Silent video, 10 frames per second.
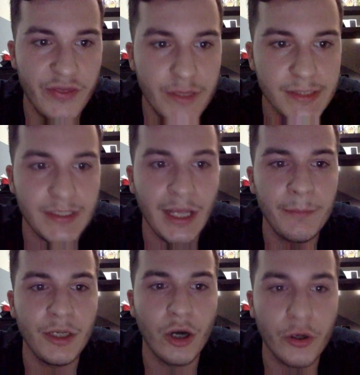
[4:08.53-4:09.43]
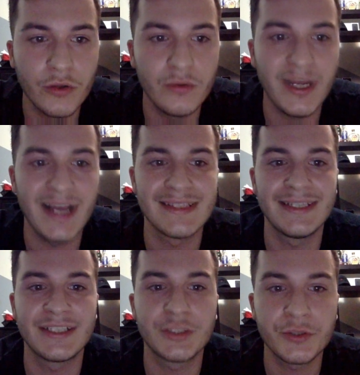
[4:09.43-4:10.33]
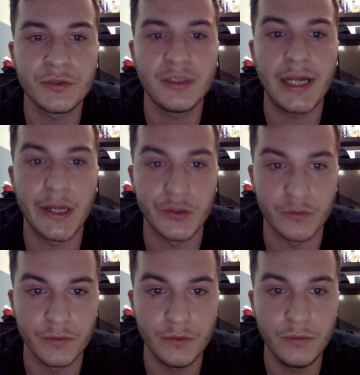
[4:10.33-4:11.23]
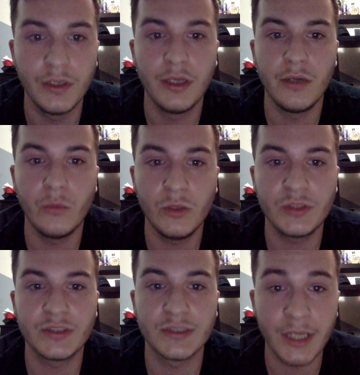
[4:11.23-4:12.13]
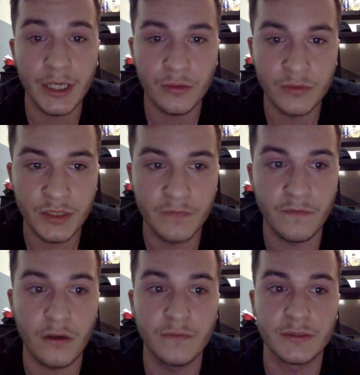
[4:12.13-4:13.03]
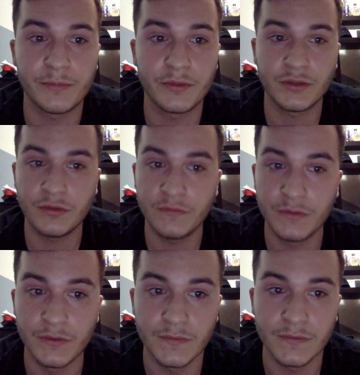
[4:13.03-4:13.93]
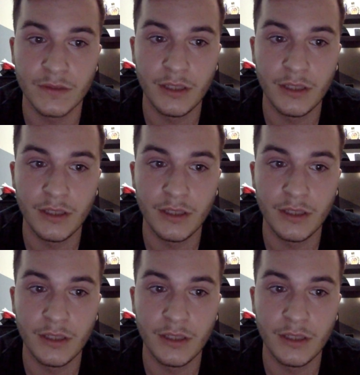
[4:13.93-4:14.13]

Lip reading: This can be argued as an external attribute, which does not only involve his personal views,